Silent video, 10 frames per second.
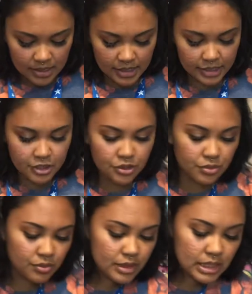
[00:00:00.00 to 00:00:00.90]
Next
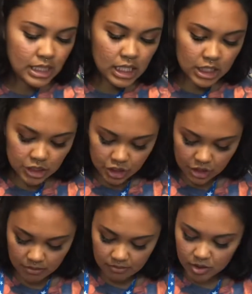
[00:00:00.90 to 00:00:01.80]
really
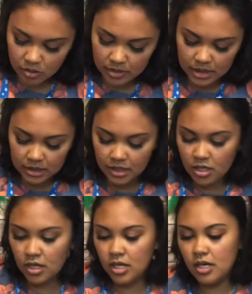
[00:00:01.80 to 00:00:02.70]
jumbo pin.
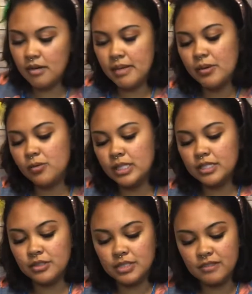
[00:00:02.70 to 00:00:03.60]
Oh, my
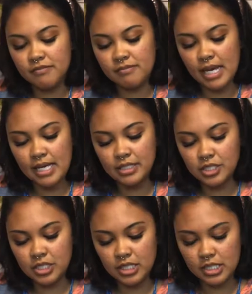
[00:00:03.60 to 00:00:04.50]
Windows of
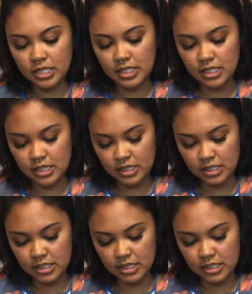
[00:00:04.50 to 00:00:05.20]
Magic.